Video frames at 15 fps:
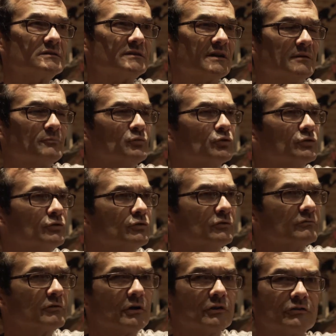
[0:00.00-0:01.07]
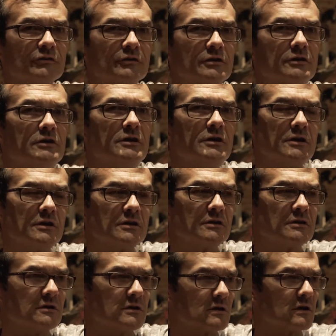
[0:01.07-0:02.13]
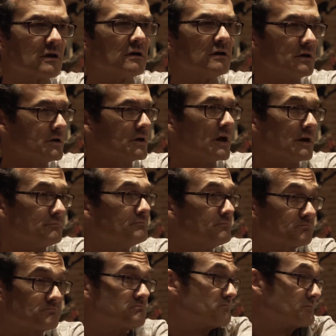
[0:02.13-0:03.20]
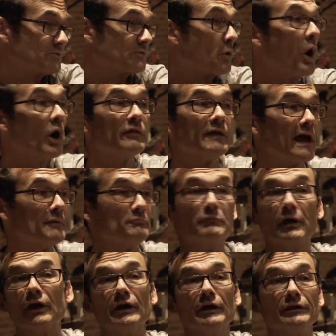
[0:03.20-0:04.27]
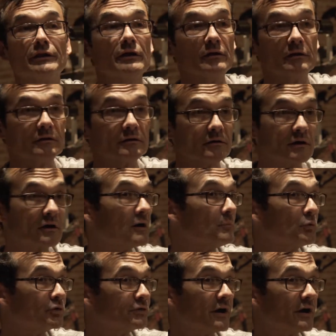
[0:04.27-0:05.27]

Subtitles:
Temple University. And I saw that band a couple